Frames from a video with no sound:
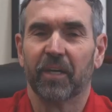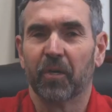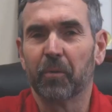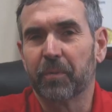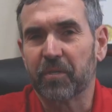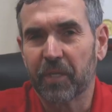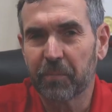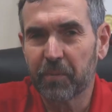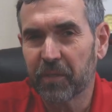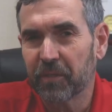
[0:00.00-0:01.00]
Hope this
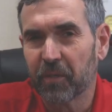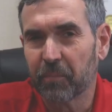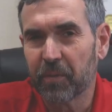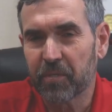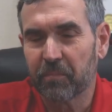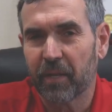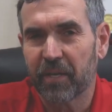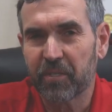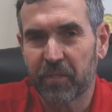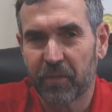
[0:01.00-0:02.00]
helps you. Hope this
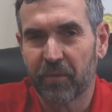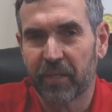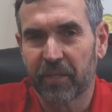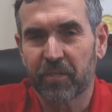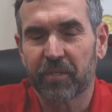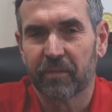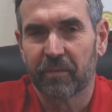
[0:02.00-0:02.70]
applies to your next